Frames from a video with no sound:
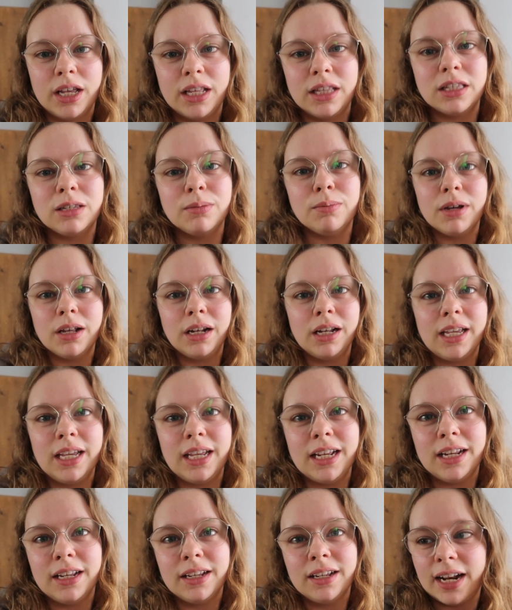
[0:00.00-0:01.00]

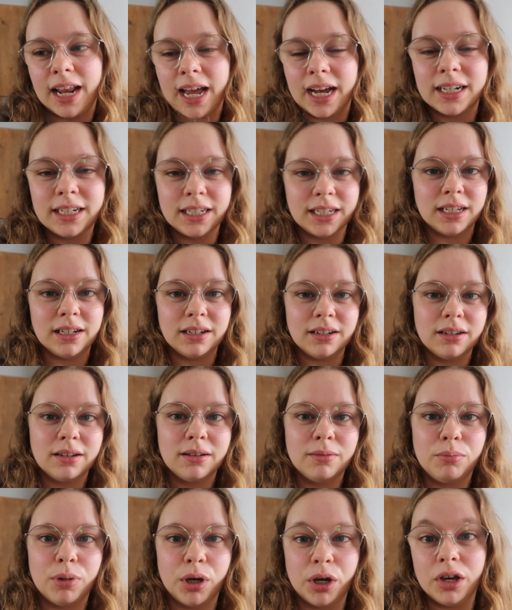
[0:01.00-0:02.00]
intimately connected
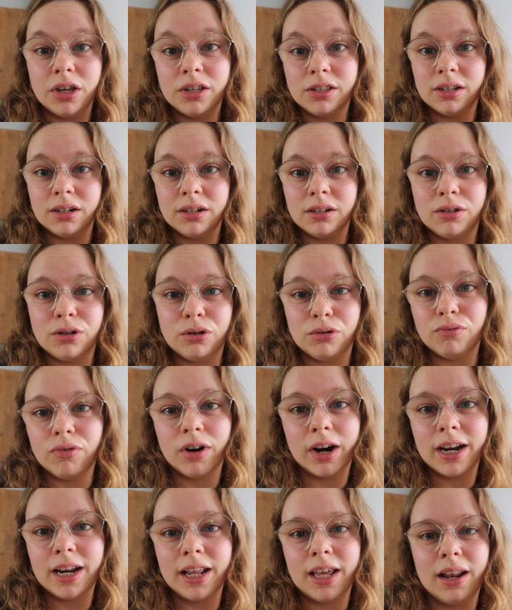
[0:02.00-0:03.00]
person to
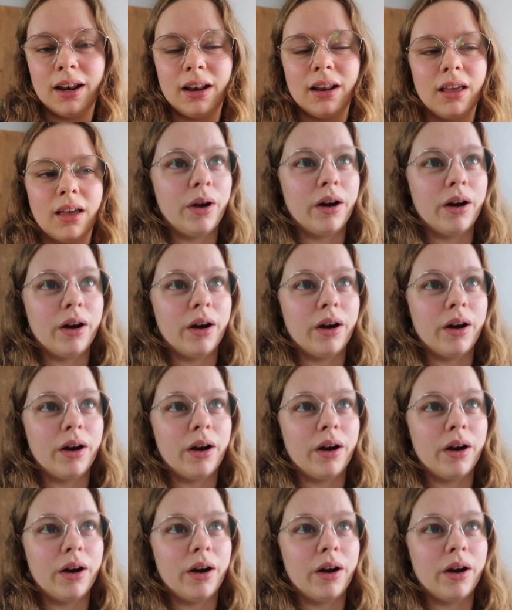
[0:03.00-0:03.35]
write in.